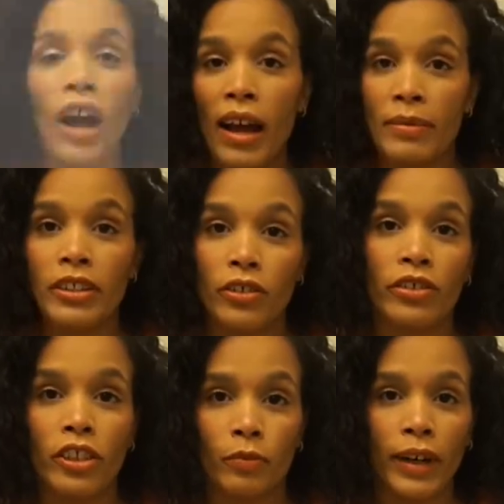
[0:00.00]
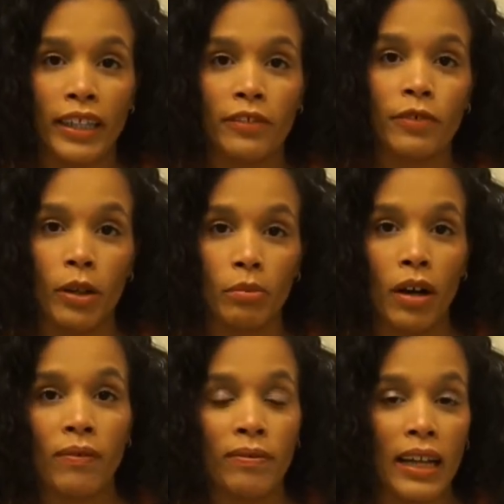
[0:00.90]
So I've been using these products for a
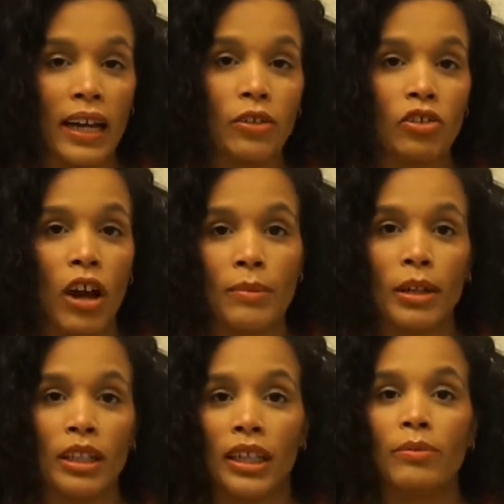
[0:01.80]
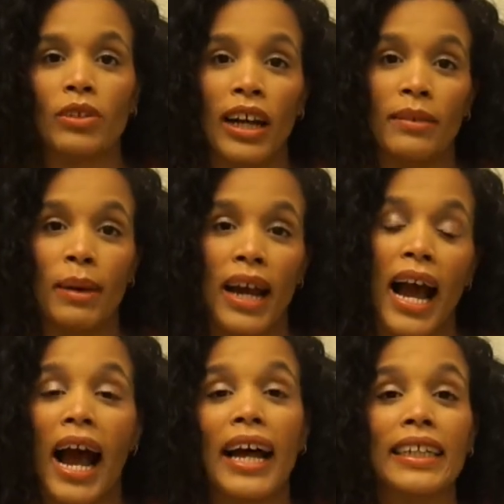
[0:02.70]
month now, so I'm gonna give you guys my
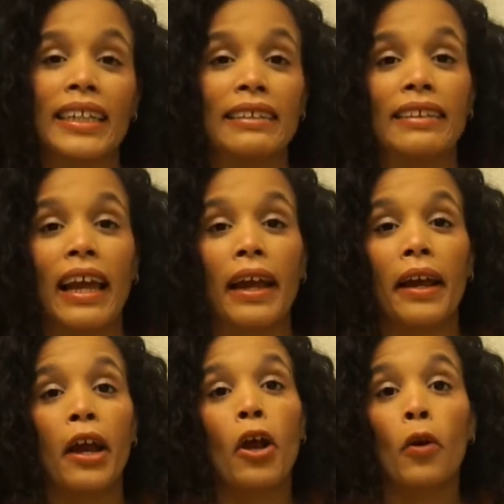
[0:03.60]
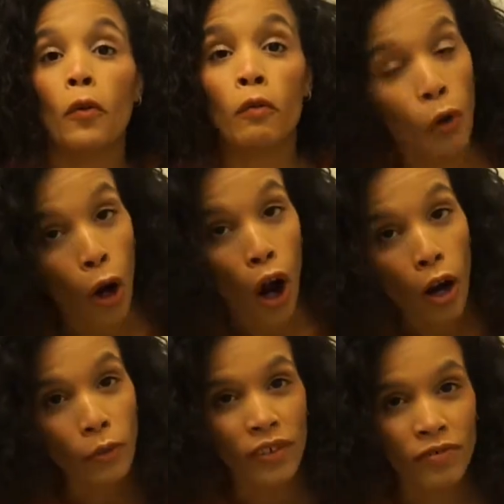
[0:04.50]
honest and
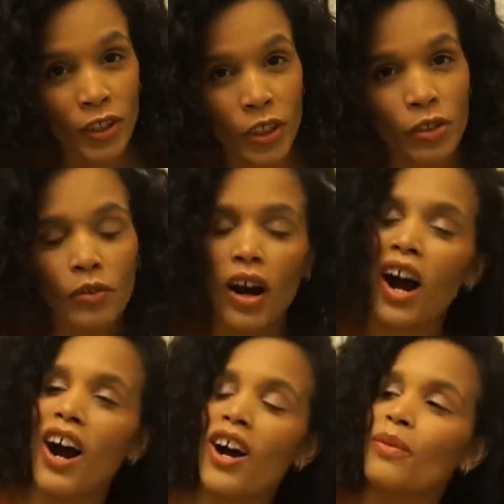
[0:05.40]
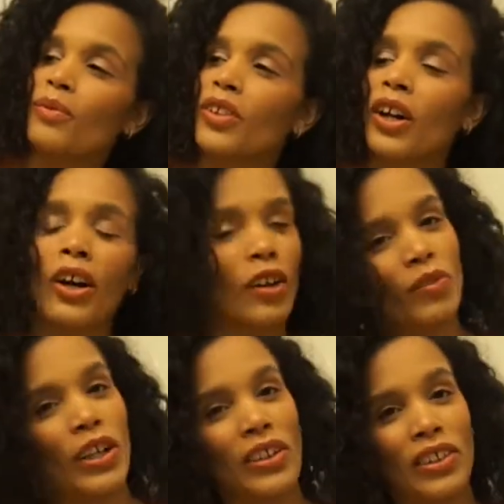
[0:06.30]
raw review. So
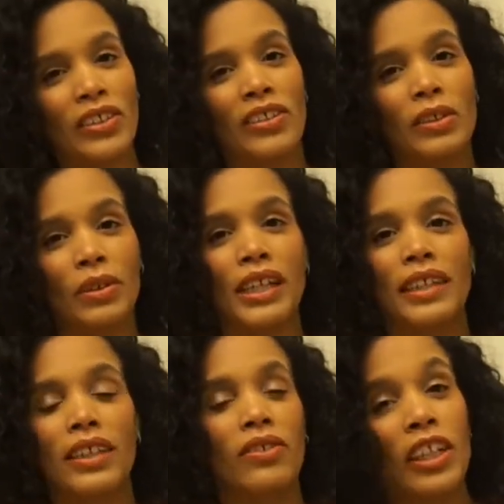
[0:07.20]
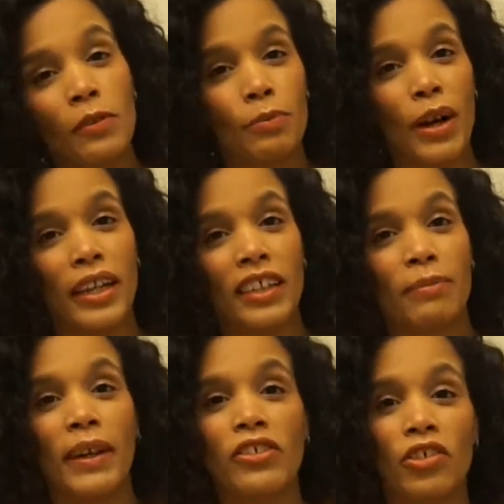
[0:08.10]
if you guys like to see what I think of these
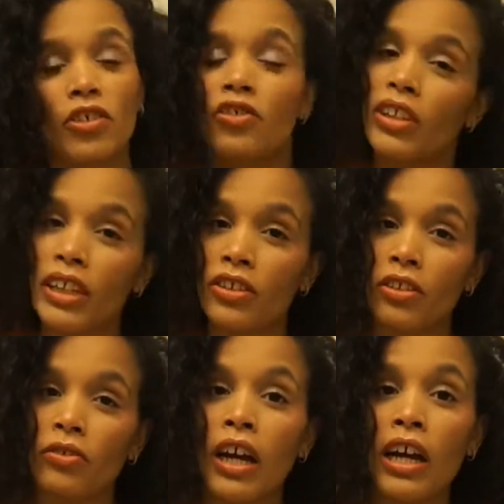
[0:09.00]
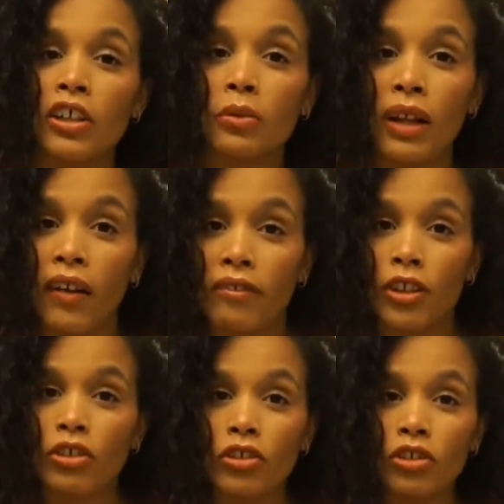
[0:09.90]
products, make sure you stay tuned. So without
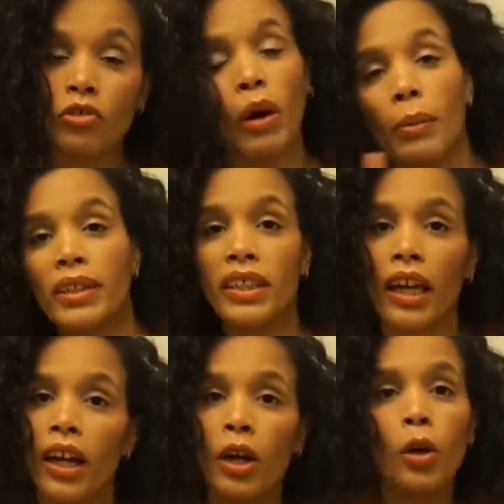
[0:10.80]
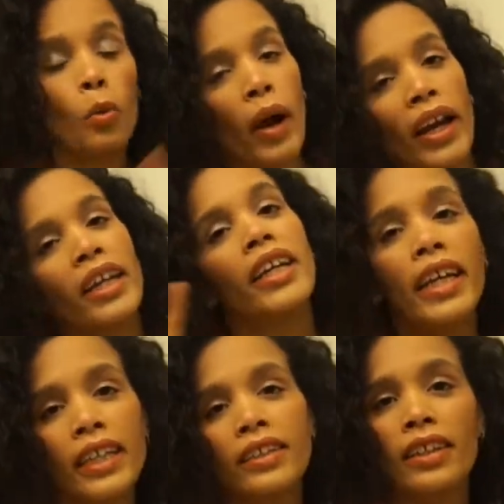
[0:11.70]
further ado, I'm gonna get right
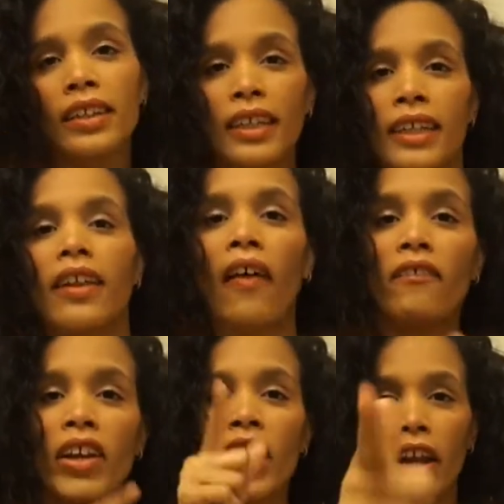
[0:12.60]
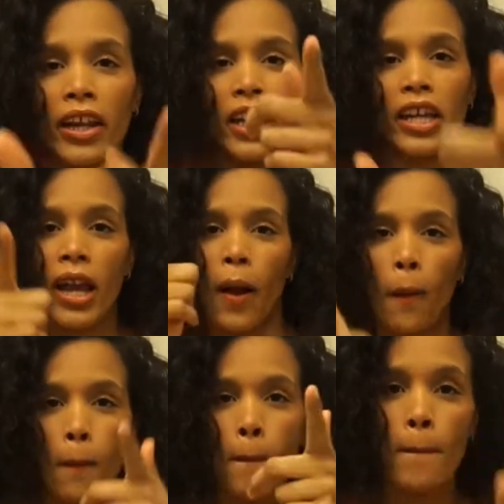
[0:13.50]
into this video.